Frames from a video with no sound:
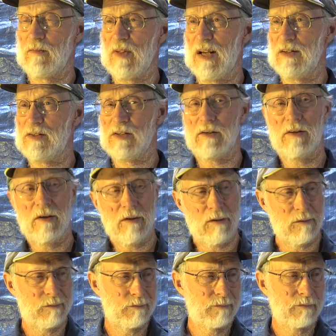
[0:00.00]
I said, you
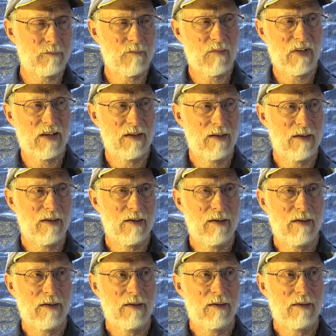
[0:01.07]
know,
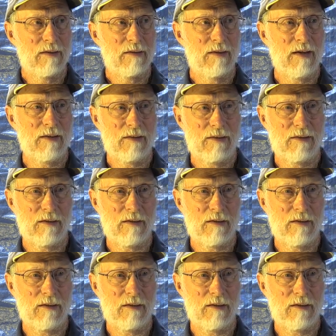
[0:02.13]
that